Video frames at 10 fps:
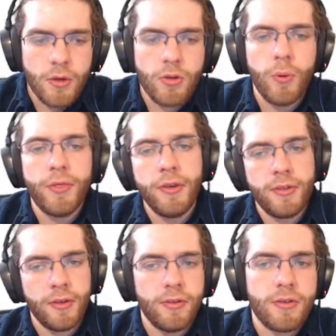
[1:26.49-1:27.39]
So what
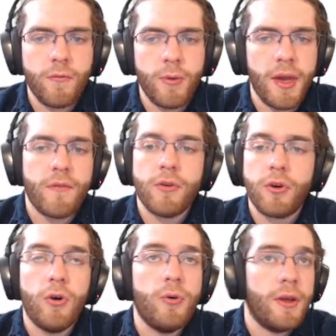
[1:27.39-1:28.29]
this is, if we have a
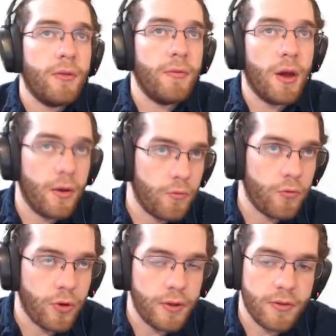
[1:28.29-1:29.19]
code that
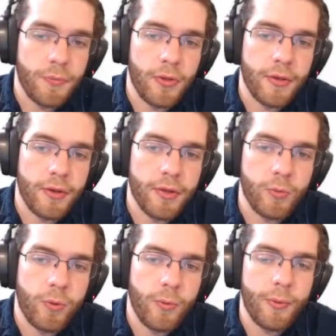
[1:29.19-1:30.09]
creates something like
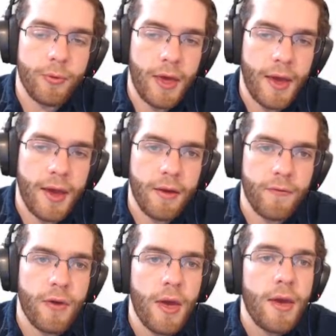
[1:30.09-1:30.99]
this, what we would
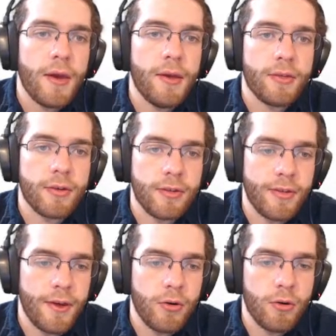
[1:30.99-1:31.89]
have is a
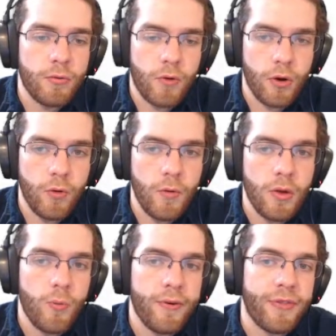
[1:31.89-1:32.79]
single row
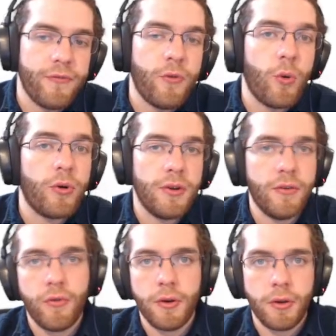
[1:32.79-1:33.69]
with four
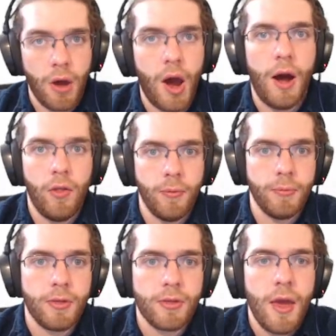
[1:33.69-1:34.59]
different
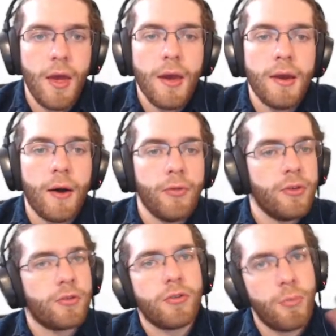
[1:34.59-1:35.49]
columns. Now,
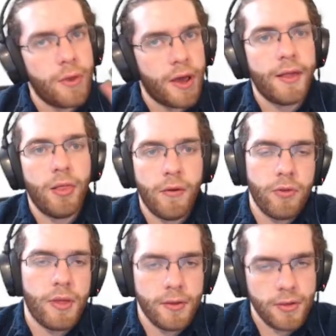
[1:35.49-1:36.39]
this looks a bit high
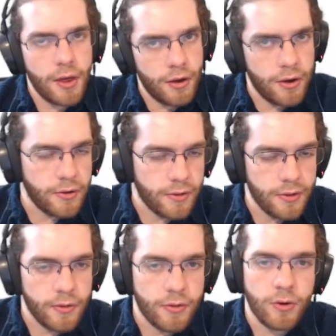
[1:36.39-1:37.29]
level, and it's kind of hard to
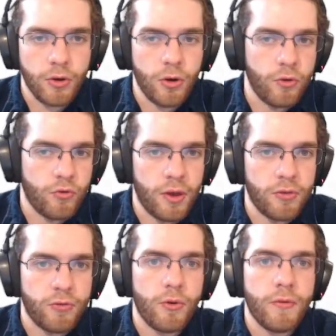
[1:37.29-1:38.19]
see this in the code
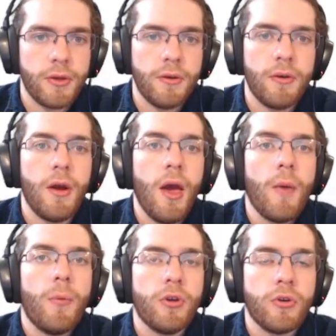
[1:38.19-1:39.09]
transferred over here,
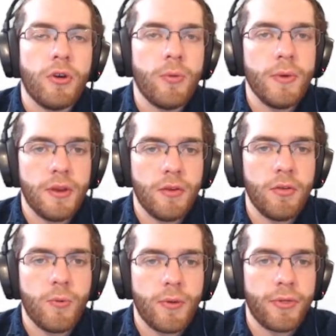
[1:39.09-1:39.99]
but you're going to be
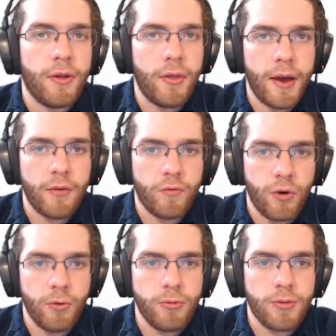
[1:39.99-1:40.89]
dealing with a lot of
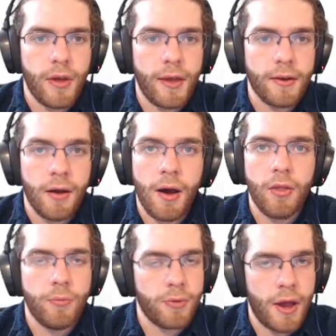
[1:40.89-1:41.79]
rows and
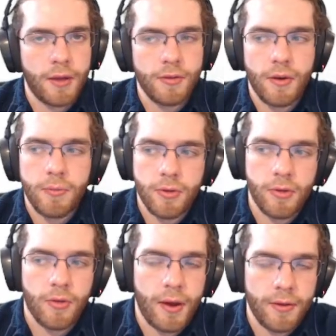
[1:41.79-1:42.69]
column concepts
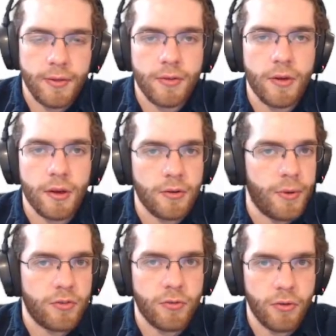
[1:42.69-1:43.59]
in a lot of these
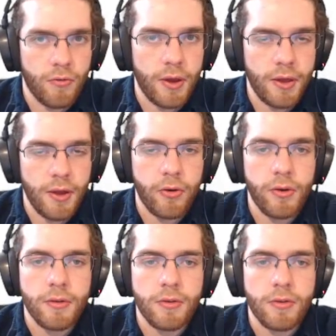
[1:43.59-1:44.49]
dimensional array
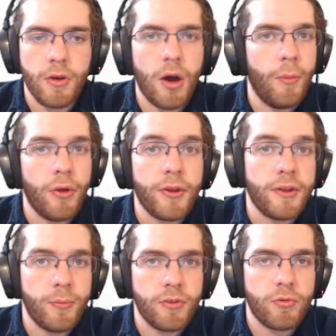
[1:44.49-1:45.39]
areas,
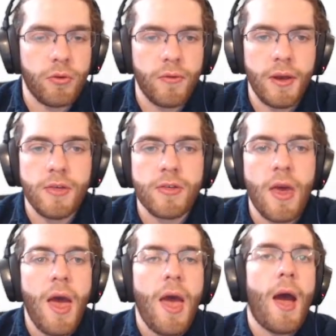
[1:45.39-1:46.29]
multi-dimensional arrays.
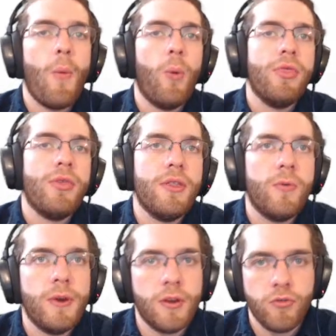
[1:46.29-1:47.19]
And one thing
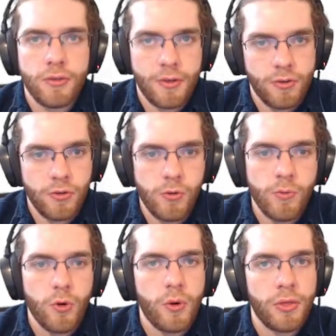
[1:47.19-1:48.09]
that we can just
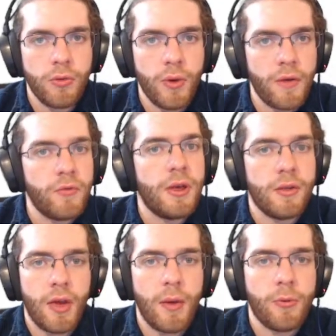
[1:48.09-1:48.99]
assume going through every
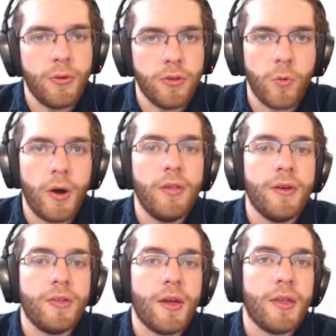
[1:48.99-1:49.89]
example as well
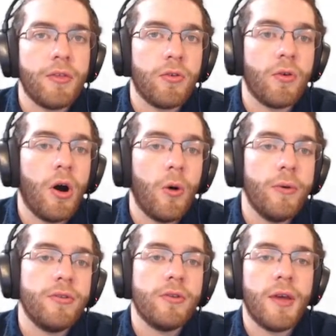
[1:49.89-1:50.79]
is that they're
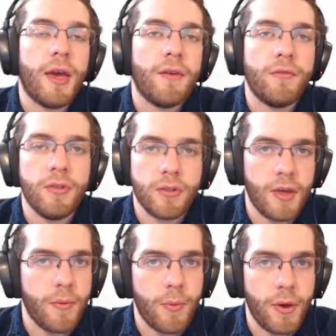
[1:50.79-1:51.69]
always going to have the
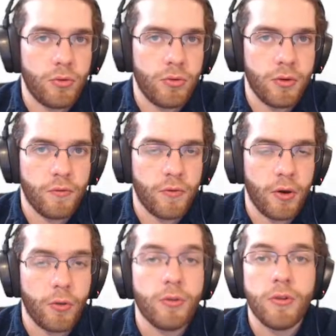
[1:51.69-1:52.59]
same amount of,
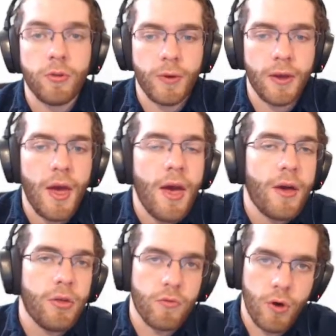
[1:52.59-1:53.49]
the
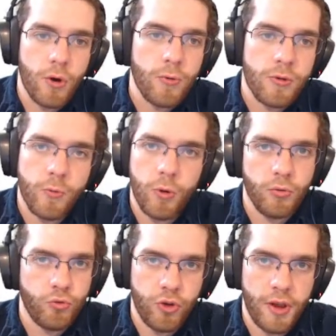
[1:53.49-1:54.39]
rows
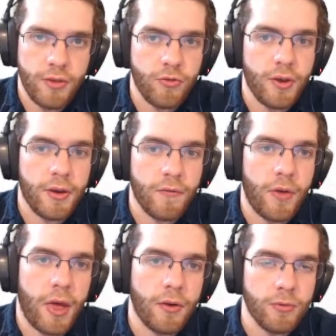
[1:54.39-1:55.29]
won't change in
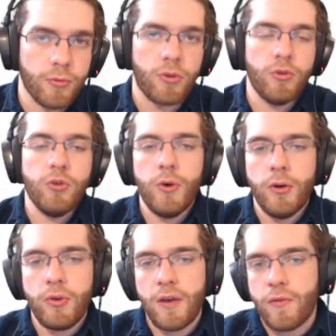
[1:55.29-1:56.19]
value. So you
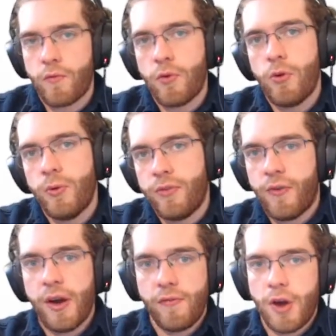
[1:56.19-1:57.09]
won't have a row with
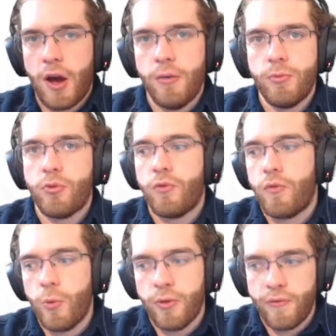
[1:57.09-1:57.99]
5 columns or a
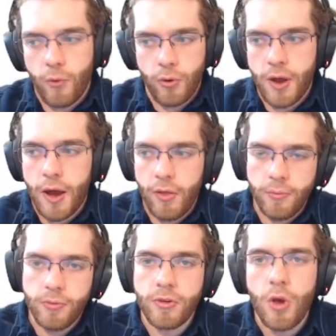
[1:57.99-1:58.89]
row with 4
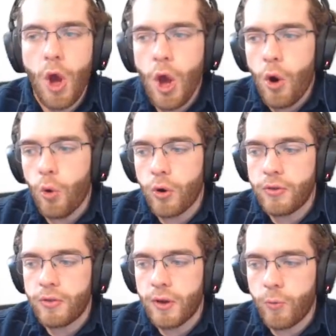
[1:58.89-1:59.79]
columns,
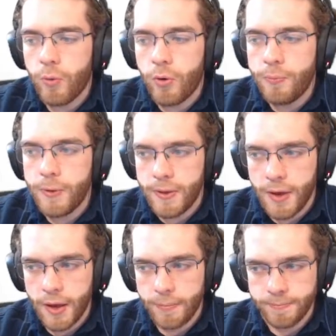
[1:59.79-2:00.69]
or there won't be